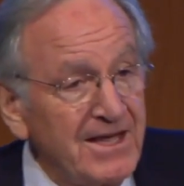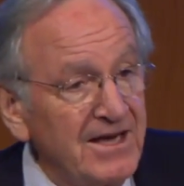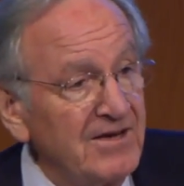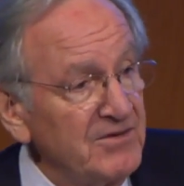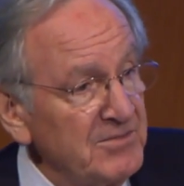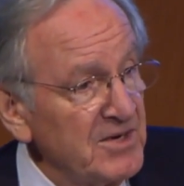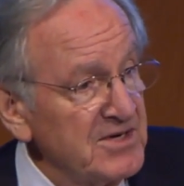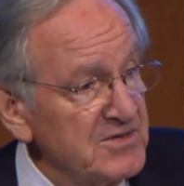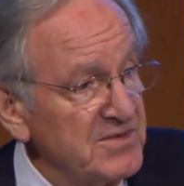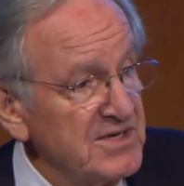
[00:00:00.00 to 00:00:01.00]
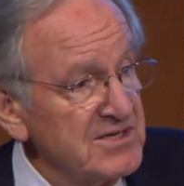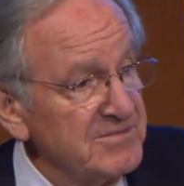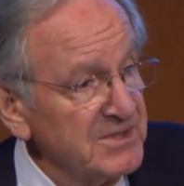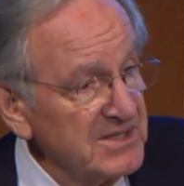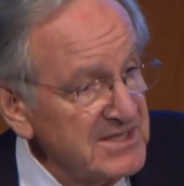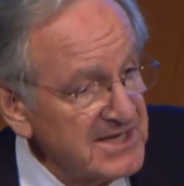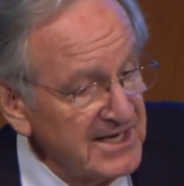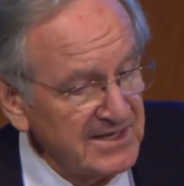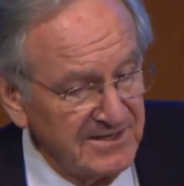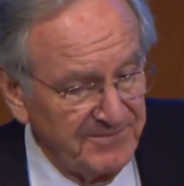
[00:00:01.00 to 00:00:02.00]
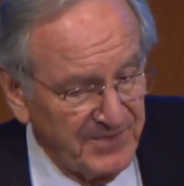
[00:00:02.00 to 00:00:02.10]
of the Americans with Disabilities Act.